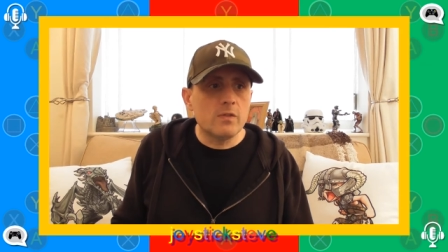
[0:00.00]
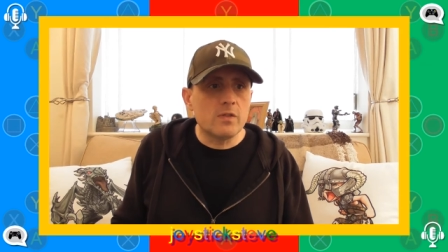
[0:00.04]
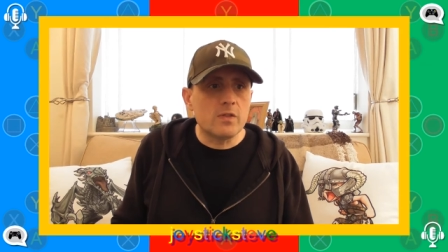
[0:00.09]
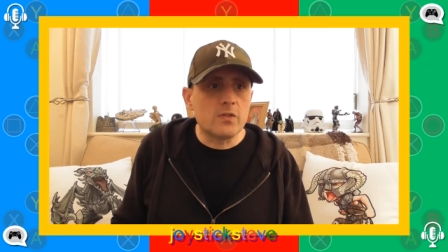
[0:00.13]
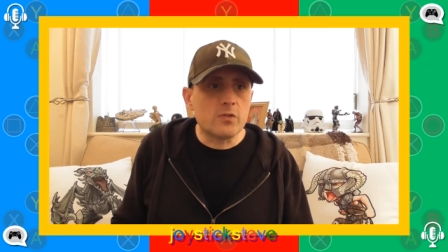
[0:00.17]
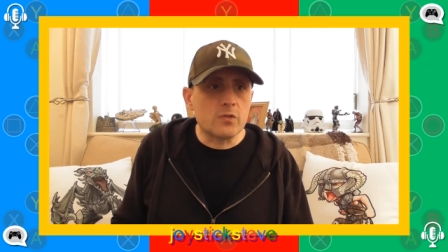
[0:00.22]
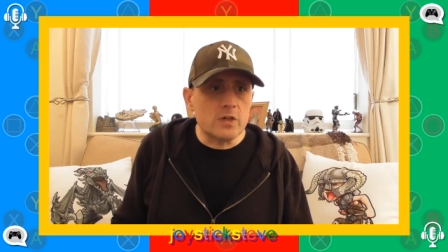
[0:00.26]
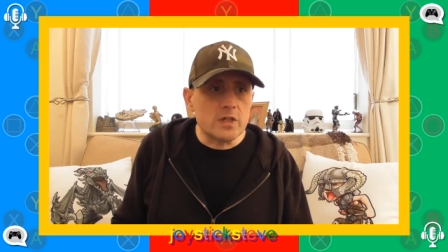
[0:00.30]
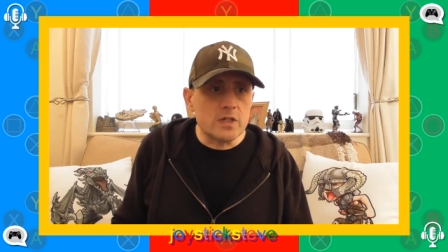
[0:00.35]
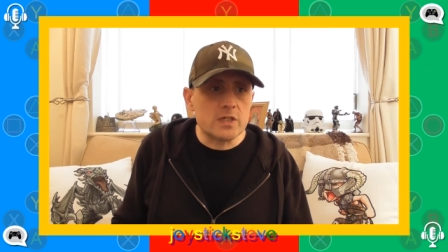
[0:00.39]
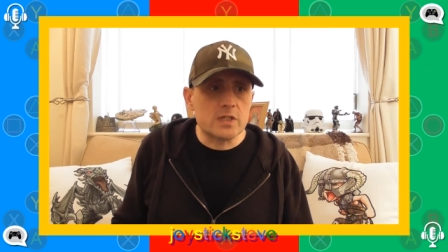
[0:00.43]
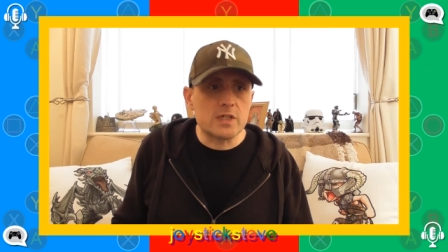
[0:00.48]
the
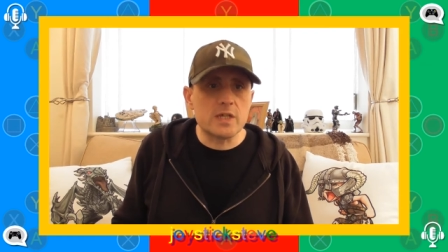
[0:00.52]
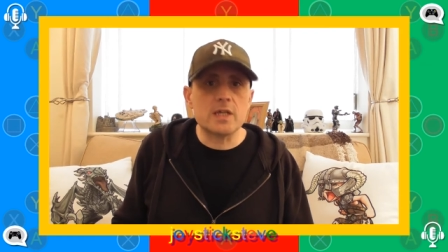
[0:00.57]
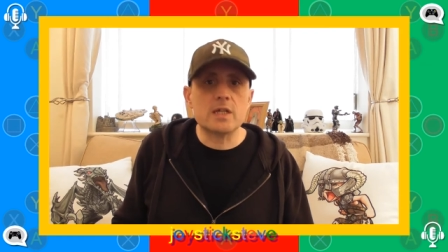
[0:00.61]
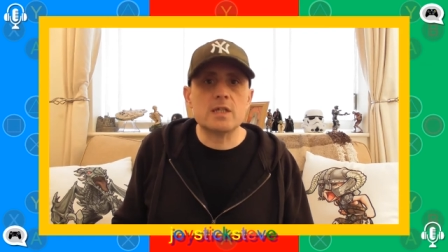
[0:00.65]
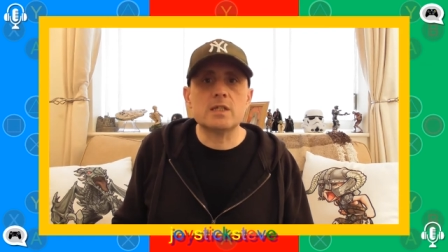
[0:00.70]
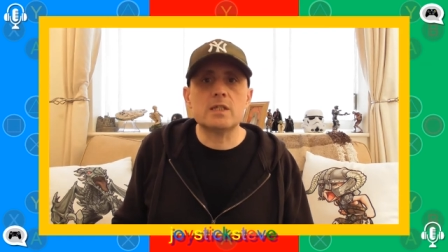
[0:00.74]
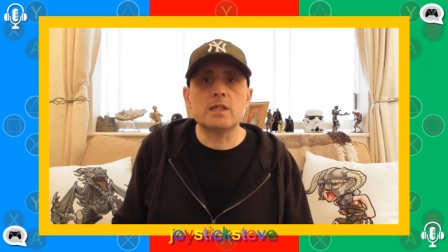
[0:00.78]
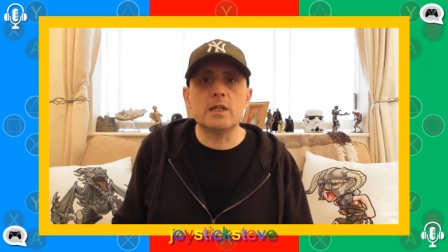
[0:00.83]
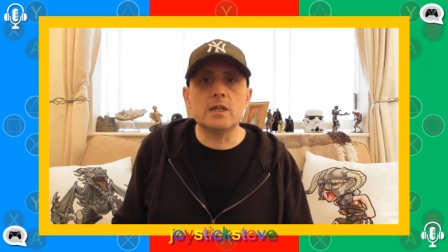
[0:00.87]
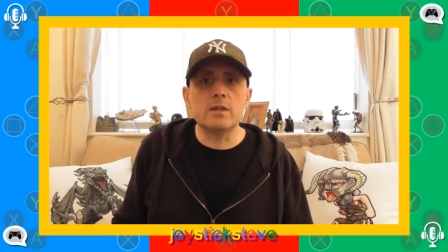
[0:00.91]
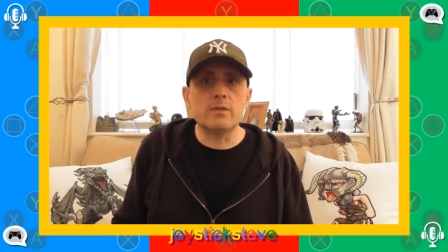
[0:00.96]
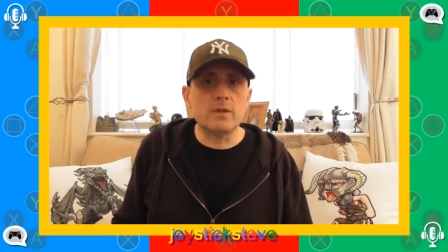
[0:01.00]

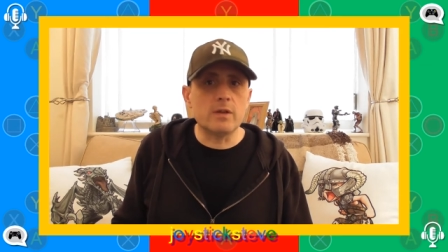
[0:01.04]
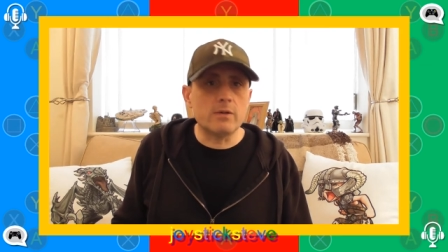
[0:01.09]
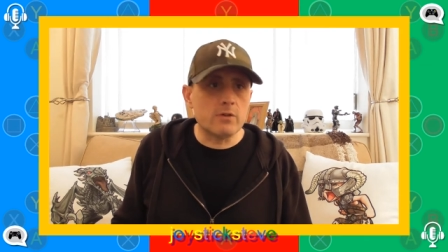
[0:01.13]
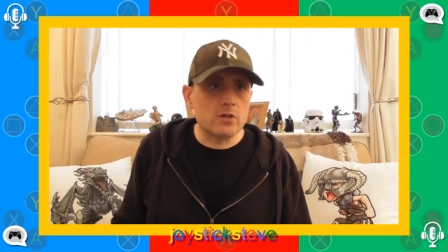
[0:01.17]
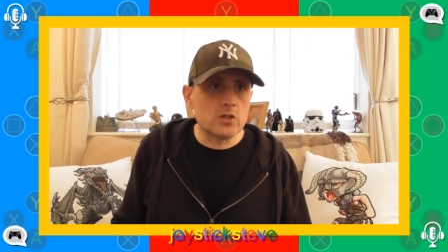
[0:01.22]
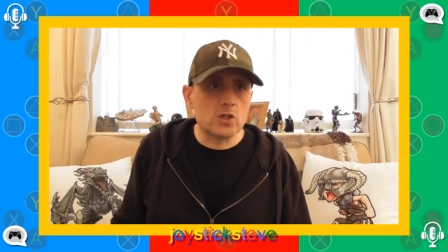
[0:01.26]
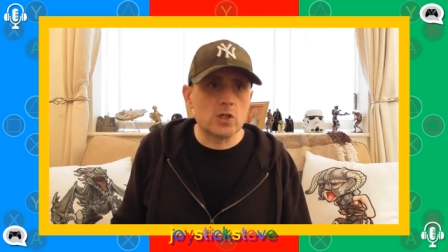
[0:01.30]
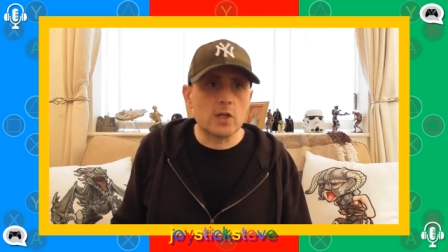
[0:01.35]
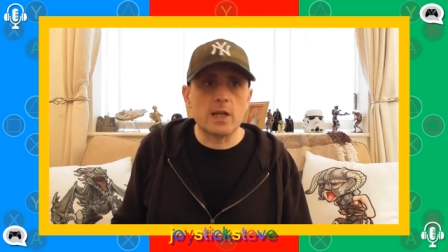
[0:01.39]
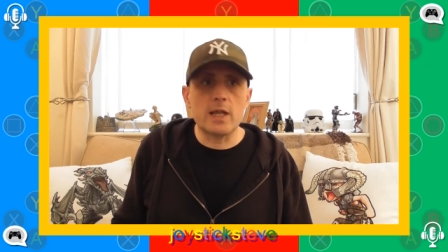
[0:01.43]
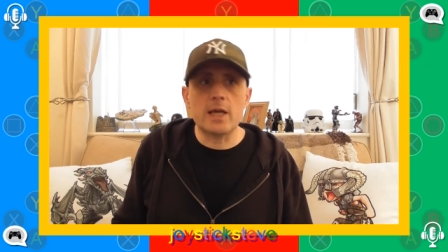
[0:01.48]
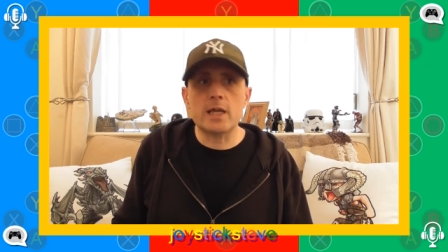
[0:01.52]
360 and the
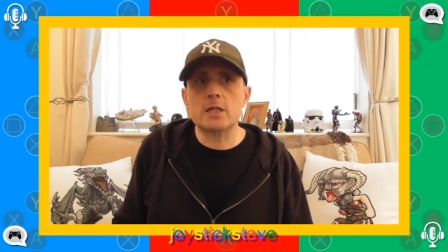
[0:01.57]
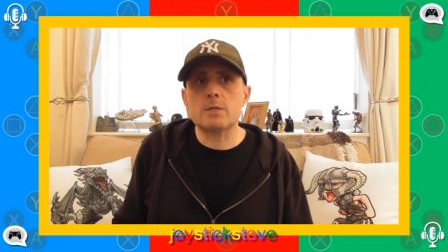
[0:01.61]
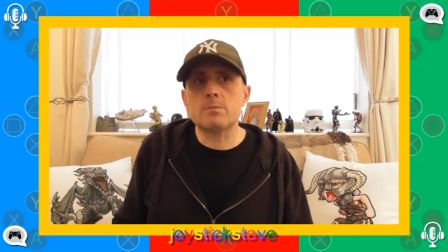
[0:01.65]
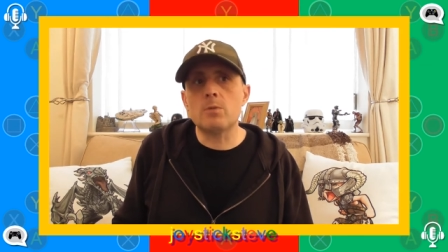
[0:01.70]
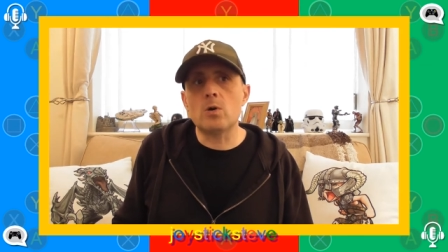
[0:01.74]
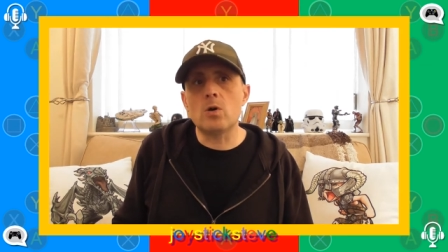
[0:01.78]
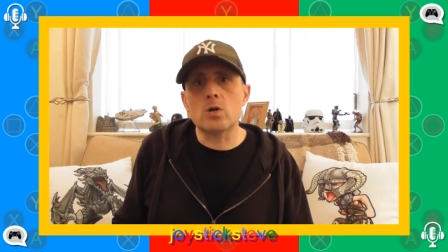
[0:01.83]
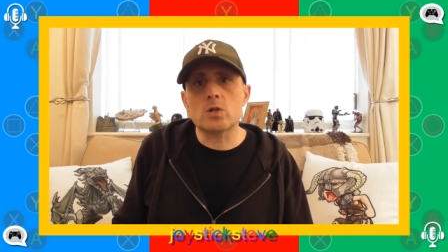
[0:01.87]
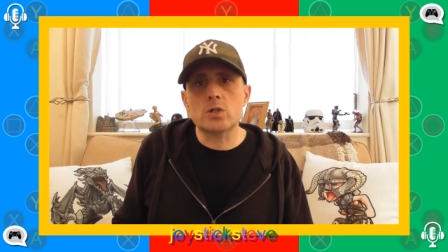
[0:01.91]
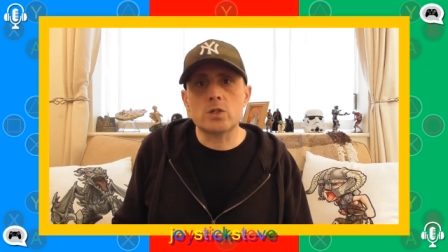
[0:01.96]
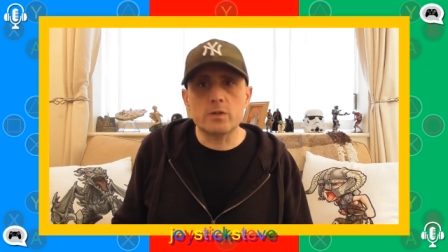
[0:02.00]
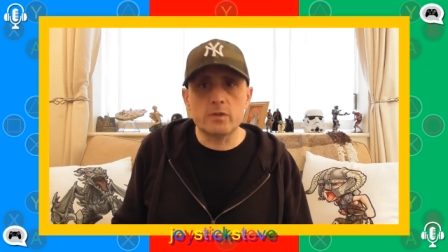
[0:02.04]
original
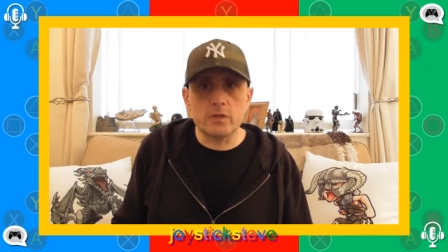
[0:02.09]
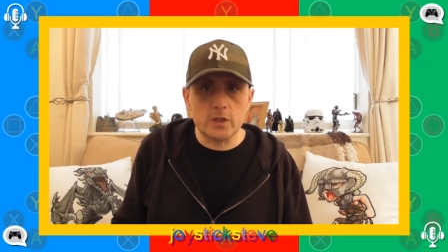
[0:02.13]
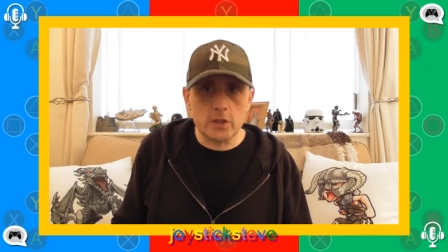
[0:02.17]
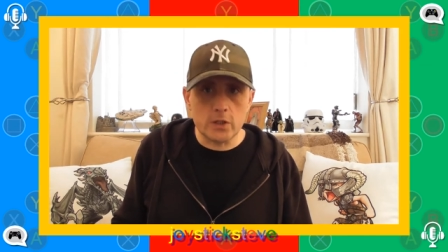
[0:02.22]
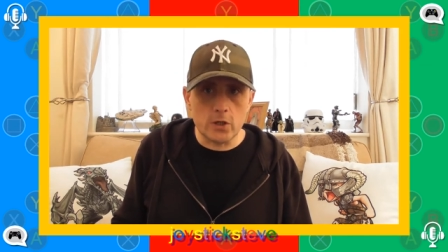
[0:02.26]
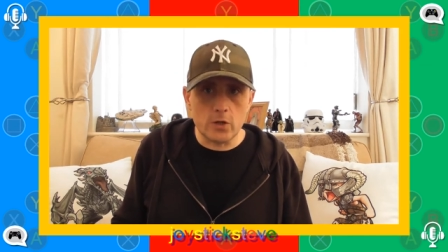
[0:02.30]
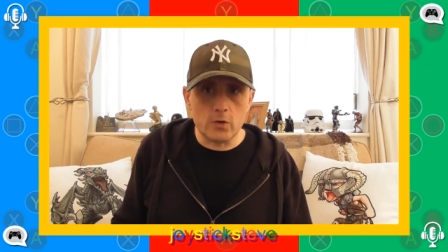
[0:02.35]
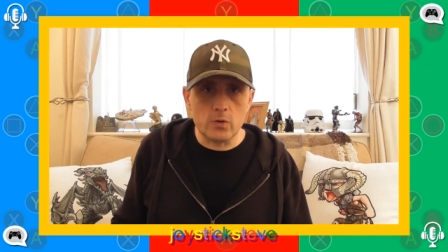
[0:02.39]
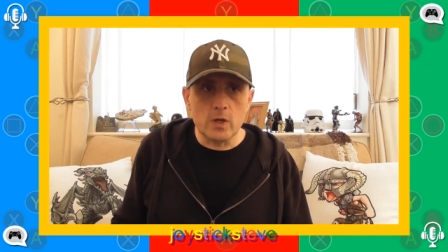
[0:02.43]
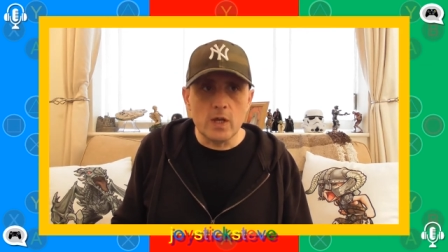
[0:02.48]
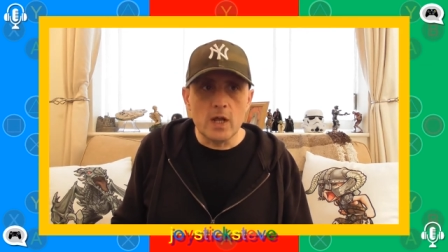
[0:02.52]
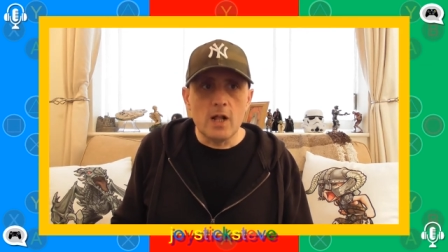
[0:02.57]
Xbox, and you
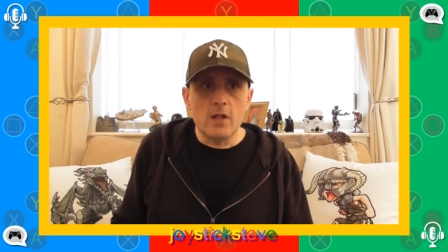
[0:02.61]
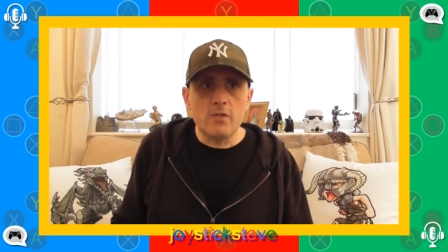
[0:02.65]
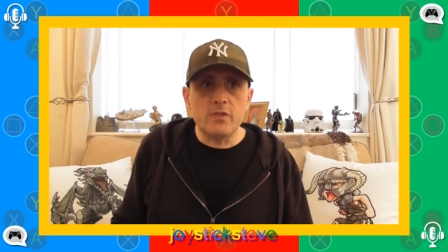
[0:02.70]
know